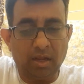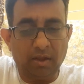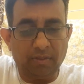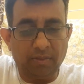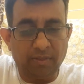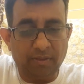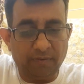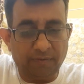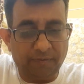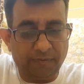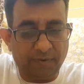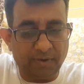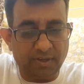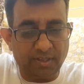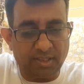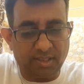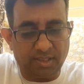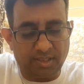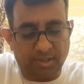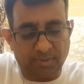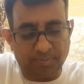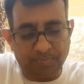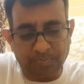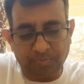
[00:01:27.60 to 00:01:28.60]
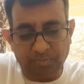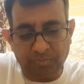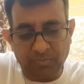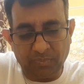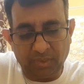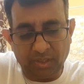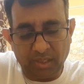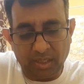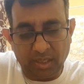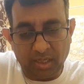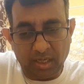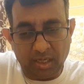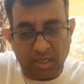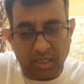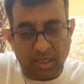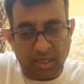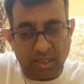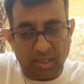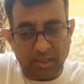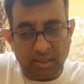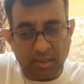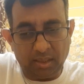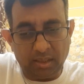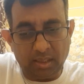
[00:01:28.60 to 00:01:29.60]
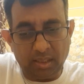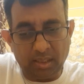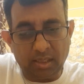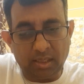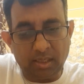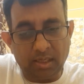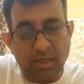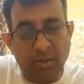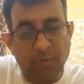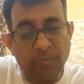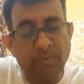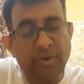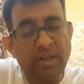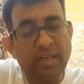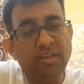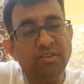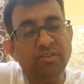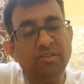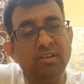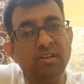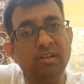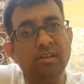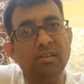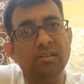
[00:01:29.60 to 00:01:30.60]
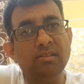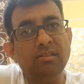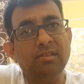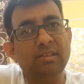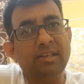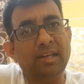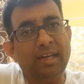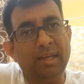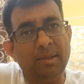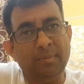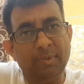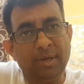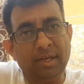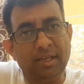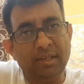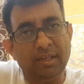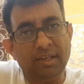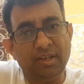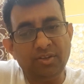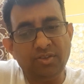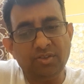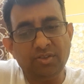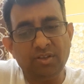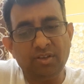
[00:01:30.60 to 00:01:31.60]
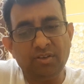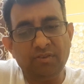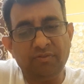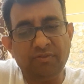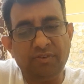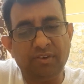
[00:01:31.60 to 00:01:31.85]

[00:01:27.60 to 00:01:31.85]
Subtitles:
The first, the conventional sedimentation,